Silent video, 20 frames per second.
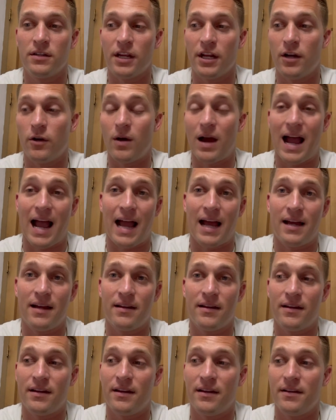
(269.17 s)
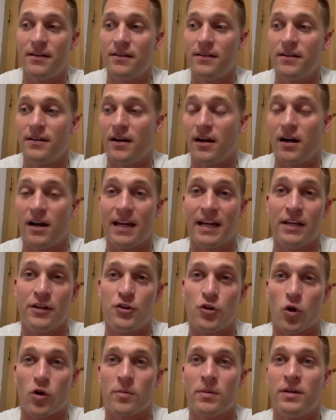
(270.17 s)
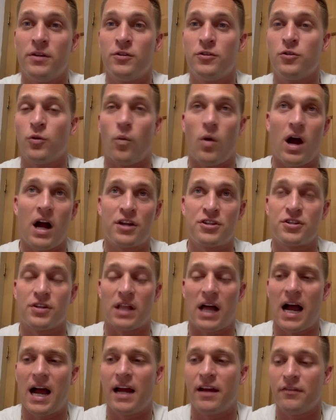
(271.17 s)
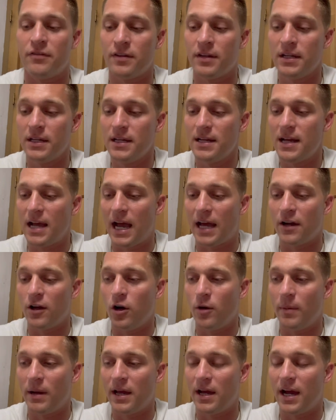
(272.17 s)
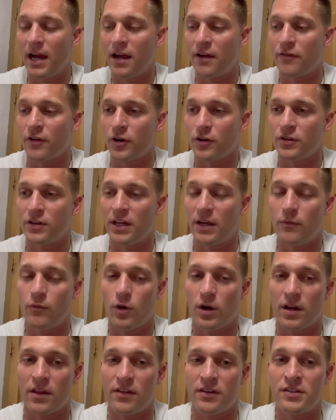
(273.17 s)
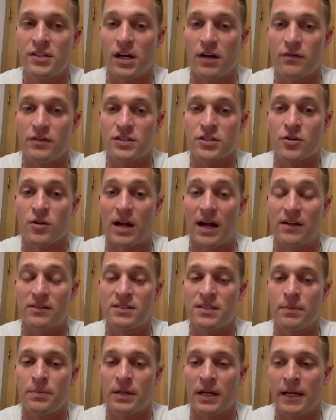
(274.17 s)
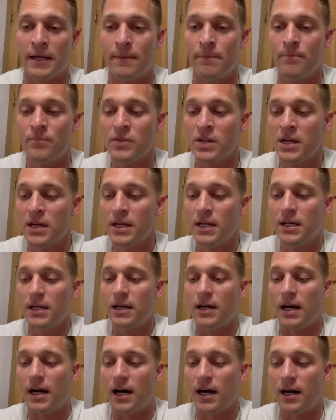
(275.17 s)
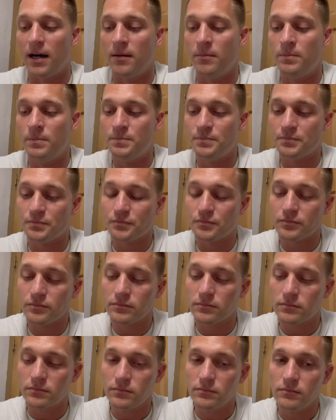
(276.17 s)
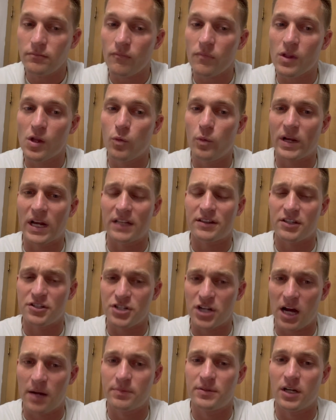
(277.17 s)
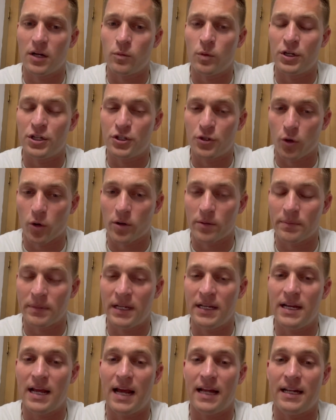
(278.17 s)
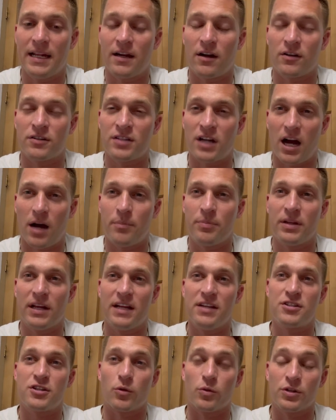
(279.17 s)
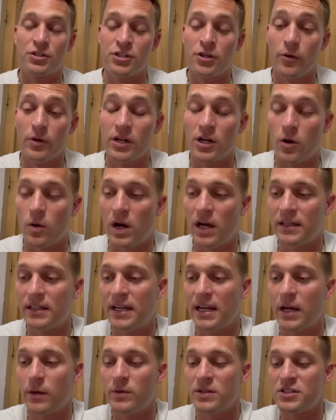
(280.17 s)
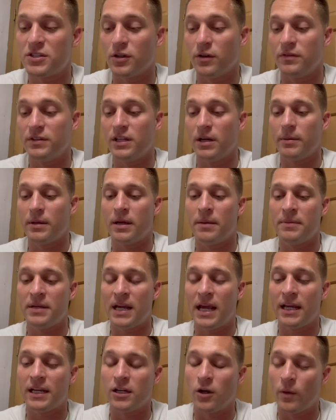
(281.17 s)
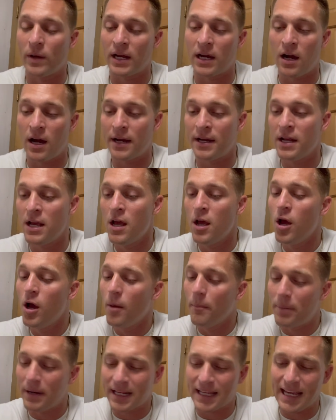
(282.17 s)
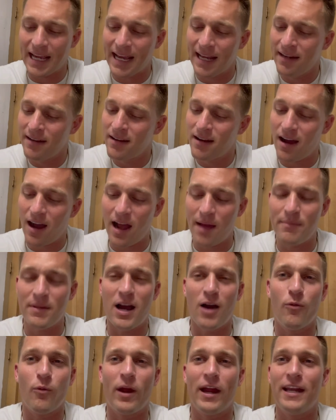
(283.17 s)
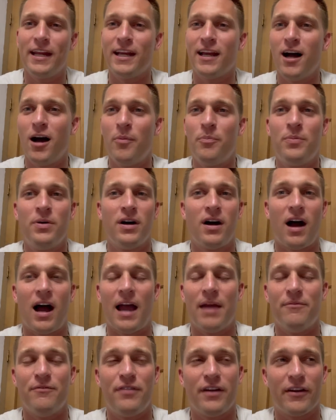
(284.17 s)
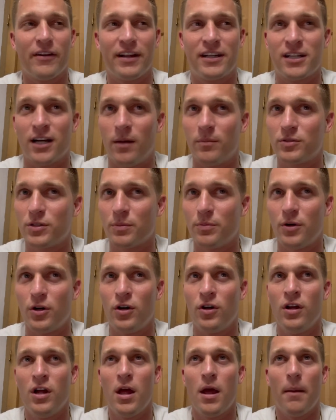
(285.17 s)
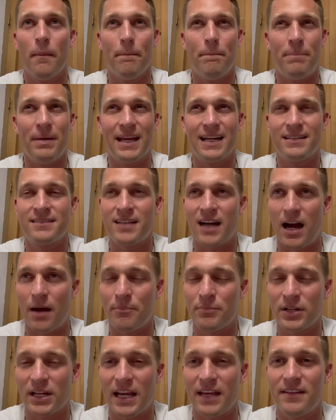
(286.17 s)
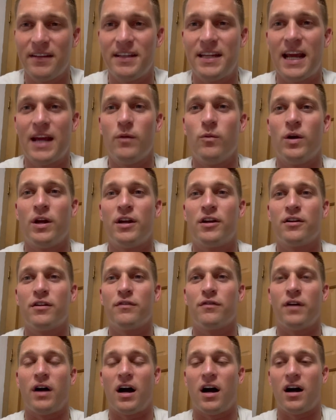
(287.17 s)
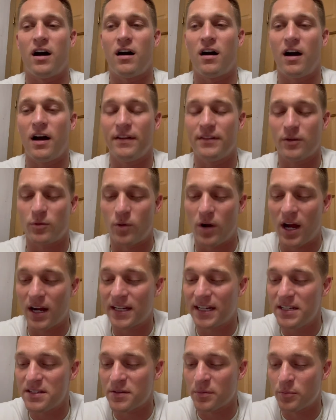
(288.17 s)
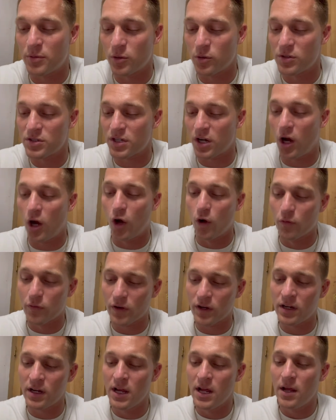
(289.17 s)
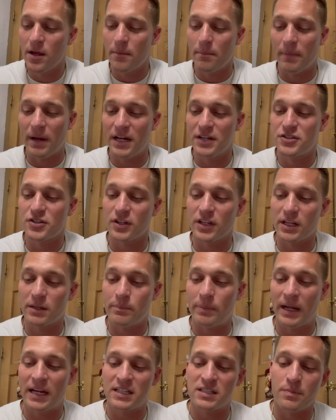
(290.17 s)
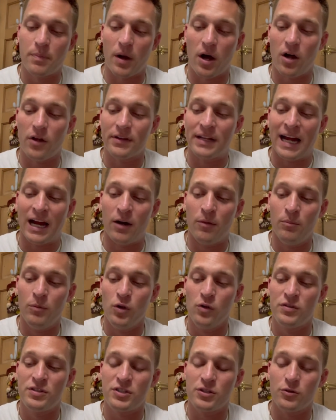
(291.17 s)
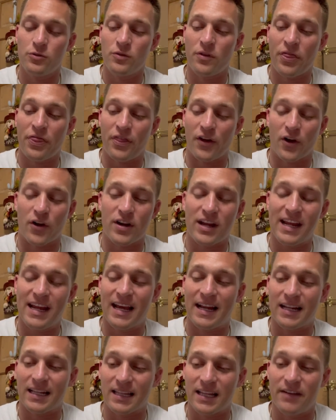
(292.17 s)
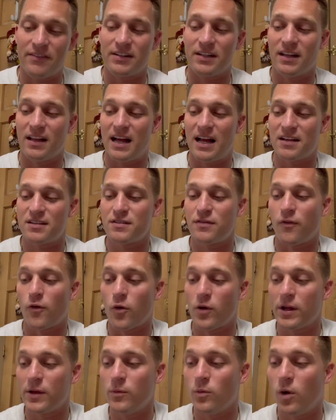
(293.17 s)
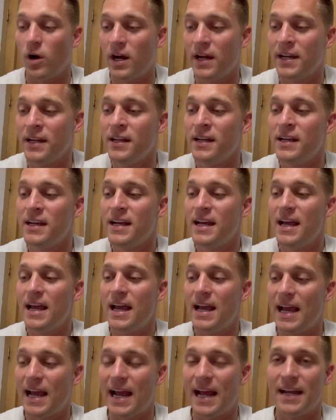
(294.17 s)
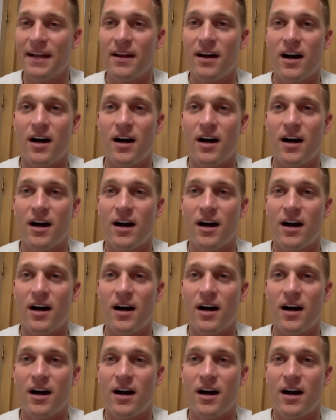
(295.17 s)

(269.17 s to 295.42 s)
you know, in Dortmund, to watch live at home. I have heard they have one of the toughest crowds to play in. We got the job done with Dortmund and then our top play. So we're 2-0 on the day. We still have WNBA going on. But again, I'm not waiting up. I'm very comfortable. Big top play of the day winner on the Rockies and Brewers over. Major League Baseball now moves to 30-11 the last 41. And